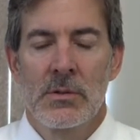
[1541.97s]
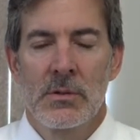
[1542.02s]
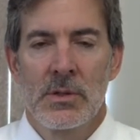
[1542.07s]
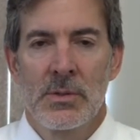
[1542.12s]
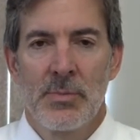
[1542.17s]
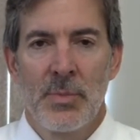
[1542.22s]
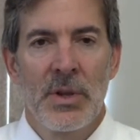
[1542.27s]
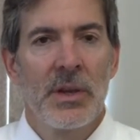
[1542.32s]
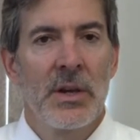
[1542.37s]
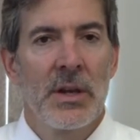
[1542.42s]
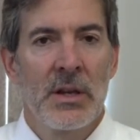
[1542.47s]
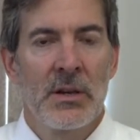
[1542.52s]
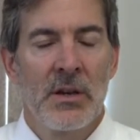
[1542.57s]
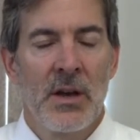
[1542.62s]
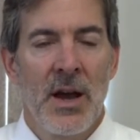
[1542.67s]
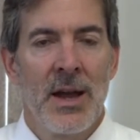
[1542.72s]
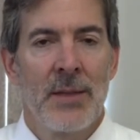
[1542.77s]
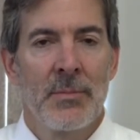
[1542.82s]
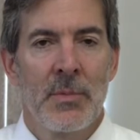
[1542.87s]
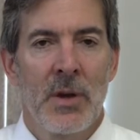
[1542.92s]
spending
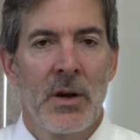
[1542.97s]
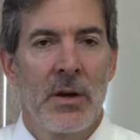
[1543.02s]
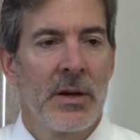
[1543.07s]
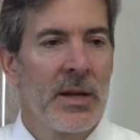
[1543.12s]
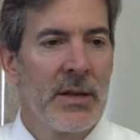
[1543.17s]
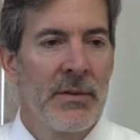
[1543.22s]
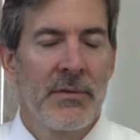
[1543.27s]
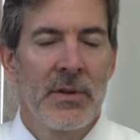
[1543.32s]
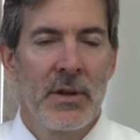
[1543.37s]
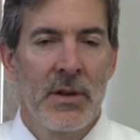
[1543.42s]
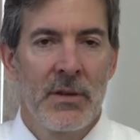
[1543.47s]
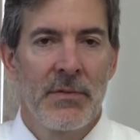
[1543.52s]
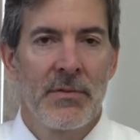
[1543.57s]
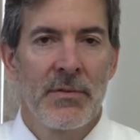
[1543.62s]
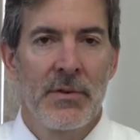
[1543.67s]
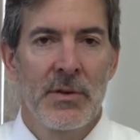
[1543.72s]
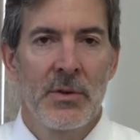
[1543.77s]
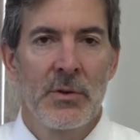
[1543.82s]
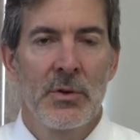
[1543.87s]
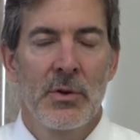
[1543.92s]
time on, even
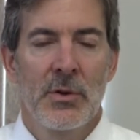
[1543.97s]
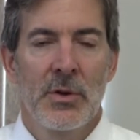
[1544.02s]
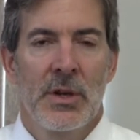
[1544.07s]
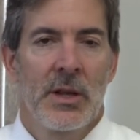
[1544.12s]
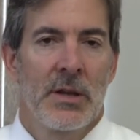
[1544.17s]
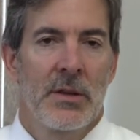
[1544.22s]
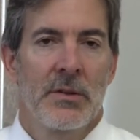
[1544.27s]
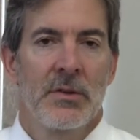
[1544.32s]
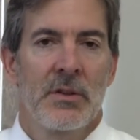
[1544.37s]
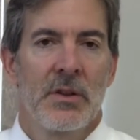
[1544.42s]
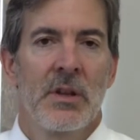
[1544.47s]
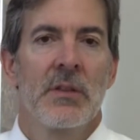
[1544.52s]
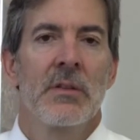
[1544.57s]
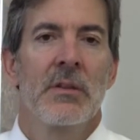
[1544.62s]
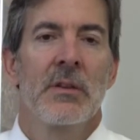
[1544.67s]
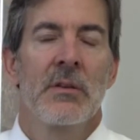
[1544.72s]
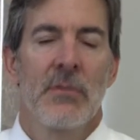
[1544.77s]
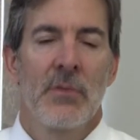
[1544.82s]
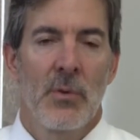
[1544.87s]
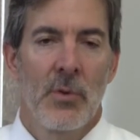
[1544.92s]
if you do an
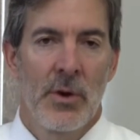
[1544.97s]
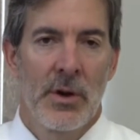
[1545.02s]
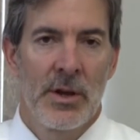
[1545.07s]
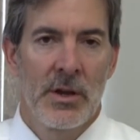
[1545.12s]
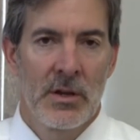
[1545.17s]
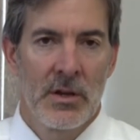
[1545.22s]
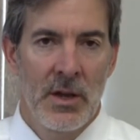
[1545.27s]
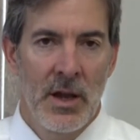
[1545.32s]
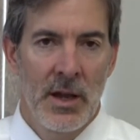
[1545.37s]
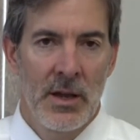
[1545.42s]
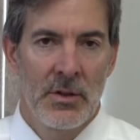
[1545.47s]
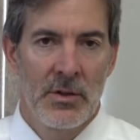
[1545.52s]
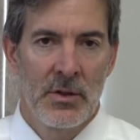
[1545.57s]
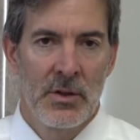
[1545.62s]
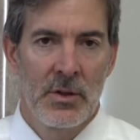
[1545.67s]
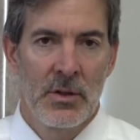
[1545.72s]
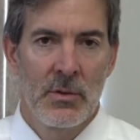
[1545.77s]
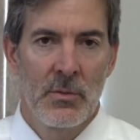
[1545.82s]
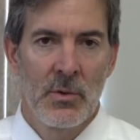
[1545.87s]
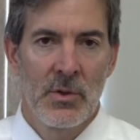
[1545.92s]
extensive
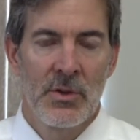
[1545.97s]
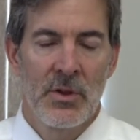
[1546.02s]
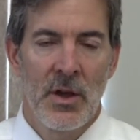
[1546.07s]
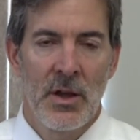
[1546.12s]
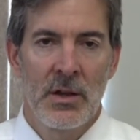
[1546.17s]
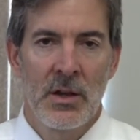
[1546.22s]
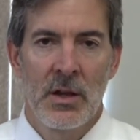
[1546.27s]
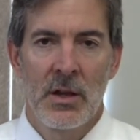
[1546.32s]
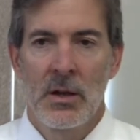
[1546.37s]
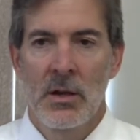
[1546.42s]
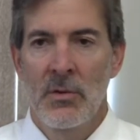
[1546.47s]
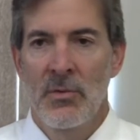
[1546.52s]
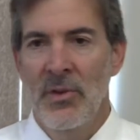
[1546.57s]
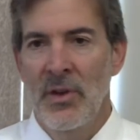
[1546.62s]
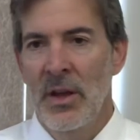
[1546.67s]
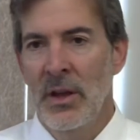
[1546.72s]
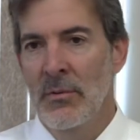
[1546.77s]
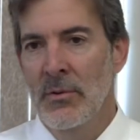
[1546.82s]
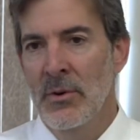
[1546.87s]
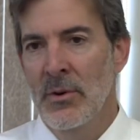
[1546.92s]
orientation, which I tend to
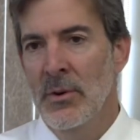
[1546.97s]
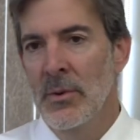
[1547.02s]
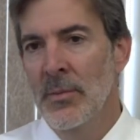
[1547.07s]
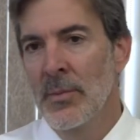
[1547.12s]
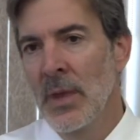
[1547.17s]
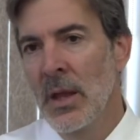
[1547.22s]
favor.